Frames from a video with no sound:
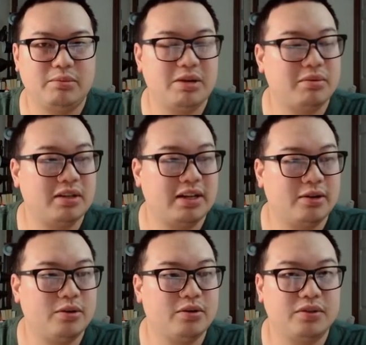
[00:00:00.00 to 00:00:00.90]
be able to let
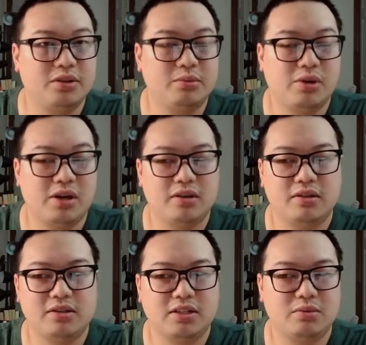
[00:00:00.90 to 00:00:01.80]
go of the good product,
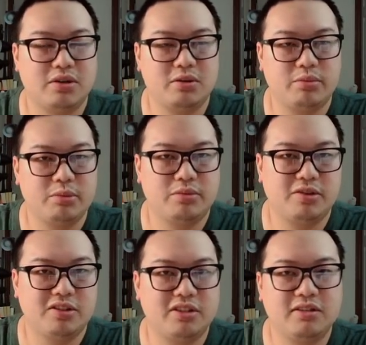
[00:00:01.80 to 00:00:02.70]
because that's what other people
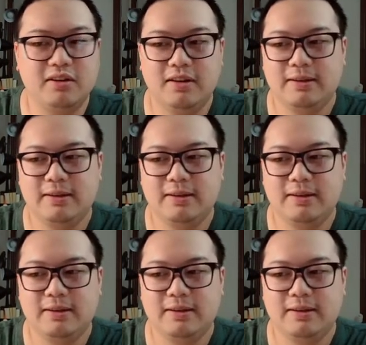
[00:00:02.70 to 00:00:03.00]
want too.